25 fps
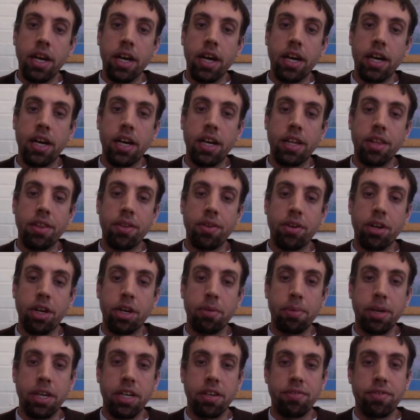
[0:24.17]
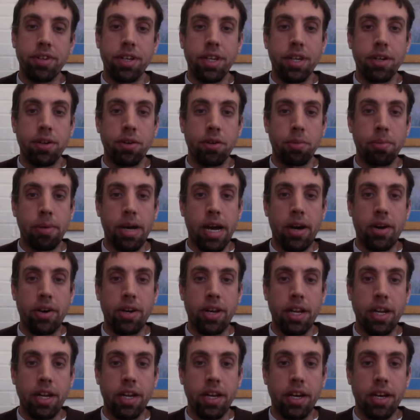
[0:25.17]
I thought I'd make a video about
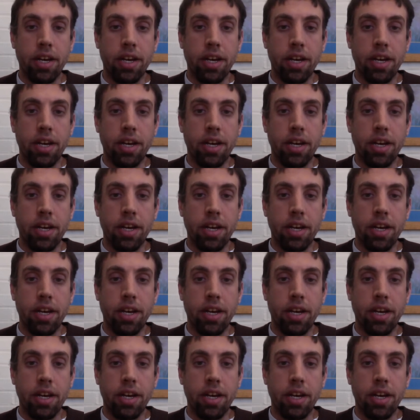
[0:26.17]
it.